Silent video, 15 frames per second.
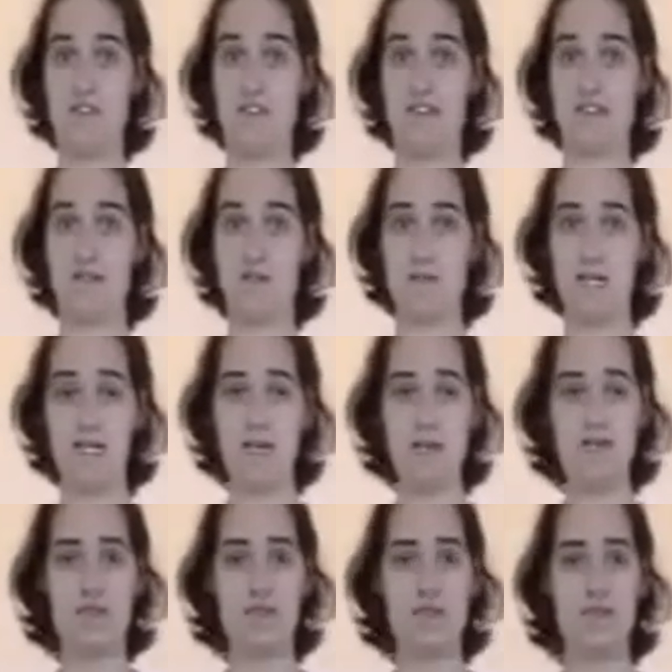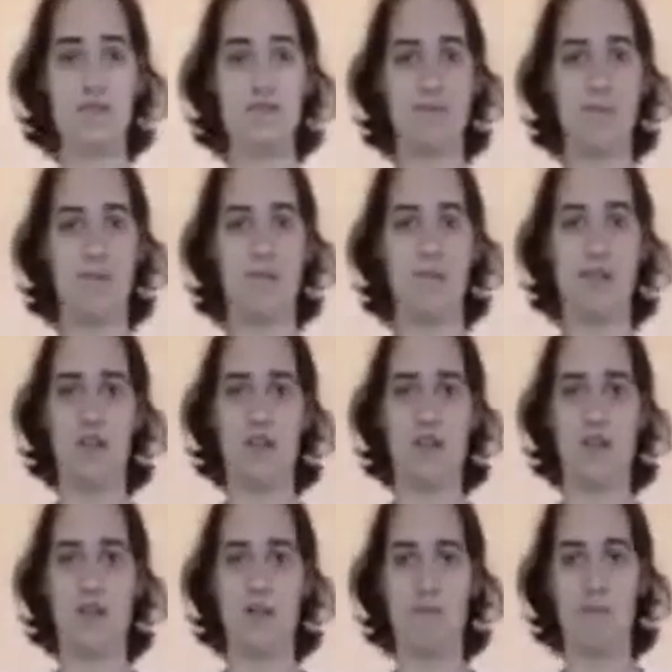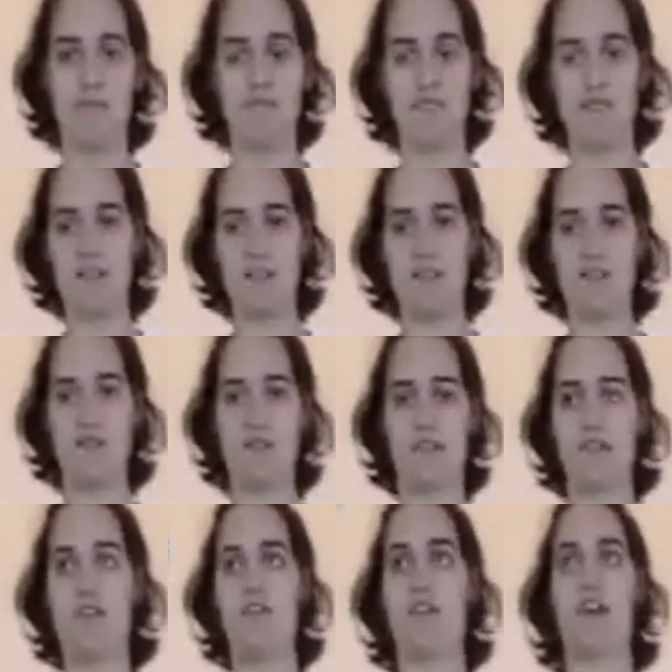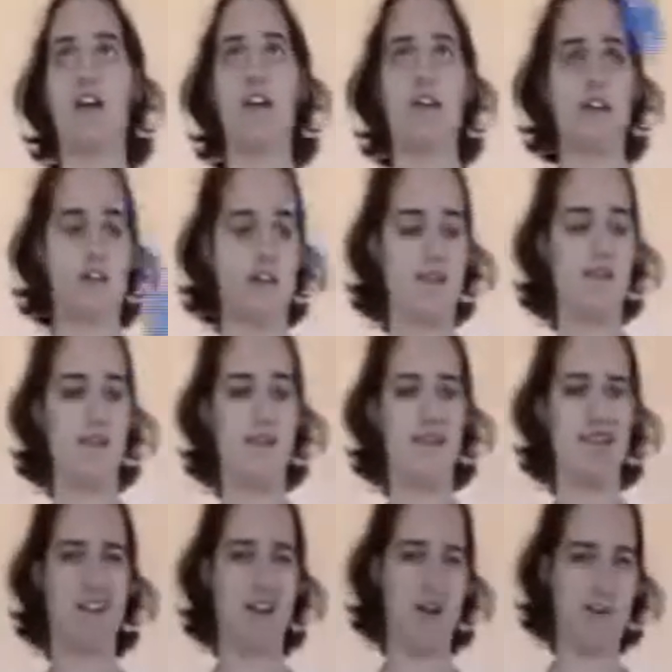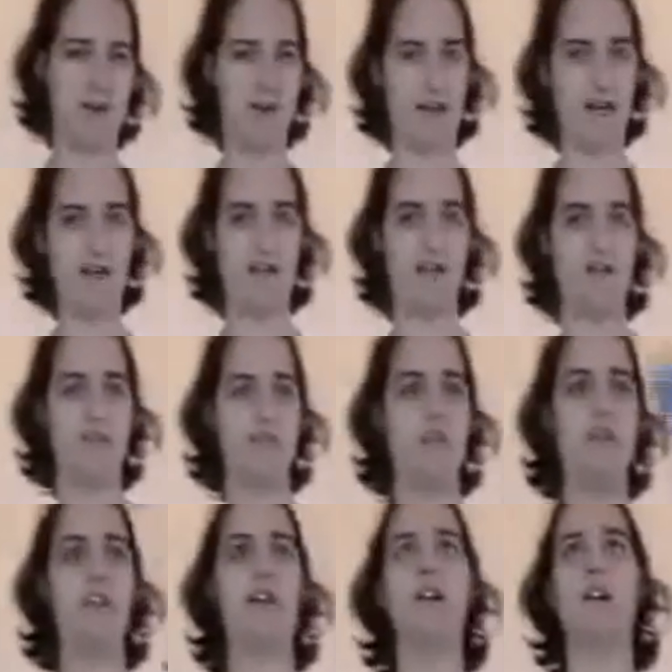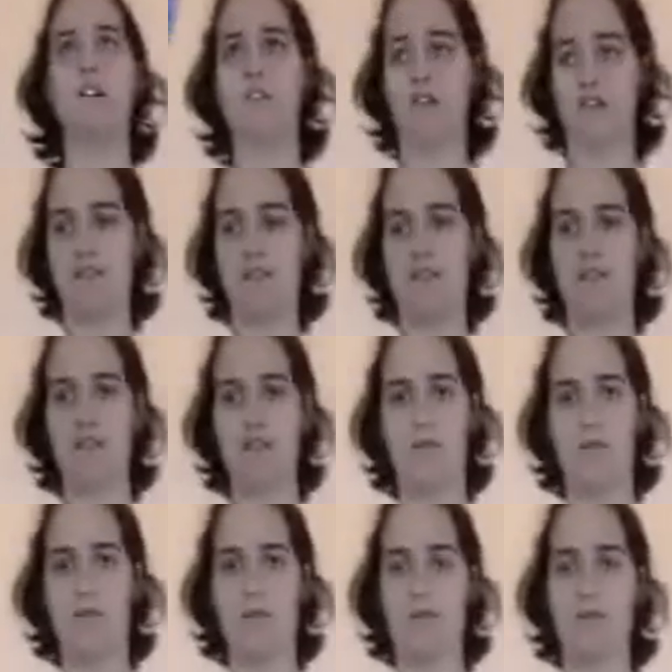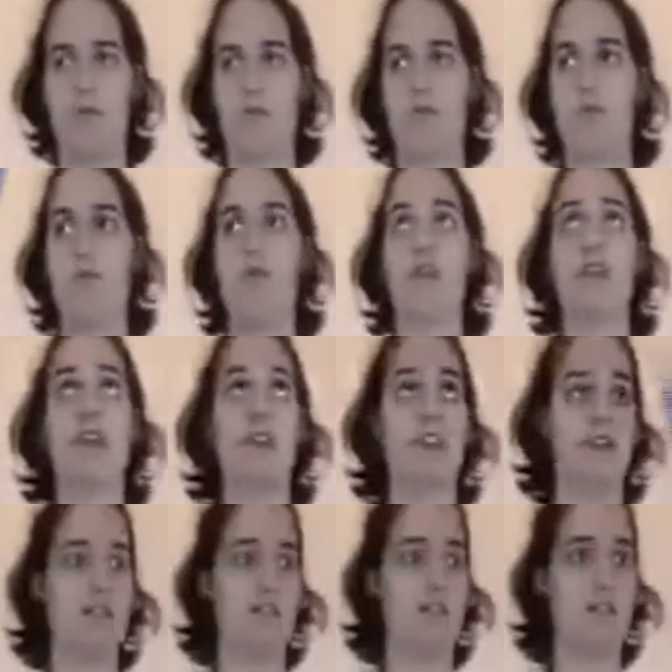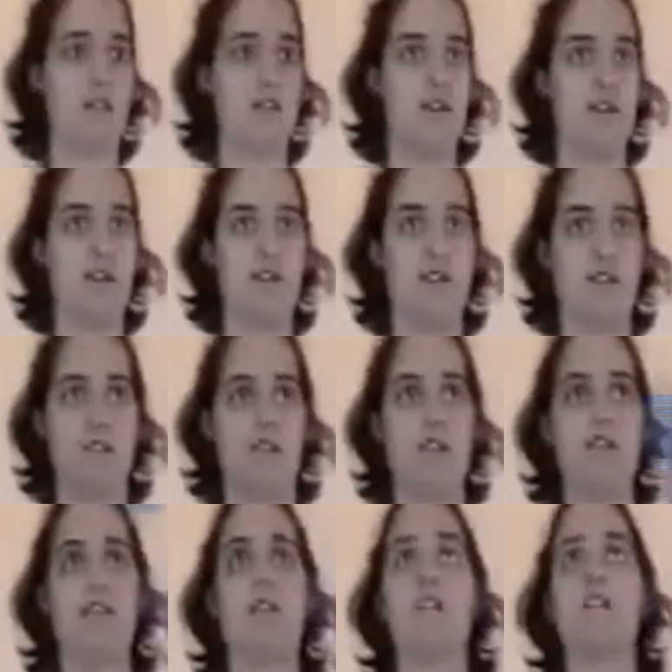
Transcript: that sometimes. Basically, just want to try about eye level, tossing it one hand to the other.